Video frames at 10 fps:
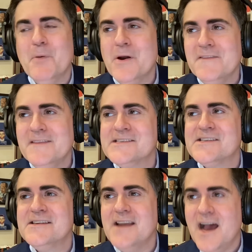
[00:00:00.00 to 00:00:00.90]
part that's
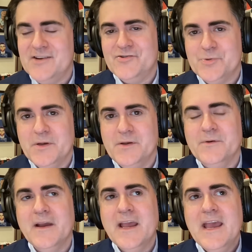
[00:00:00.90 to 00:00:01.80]
not true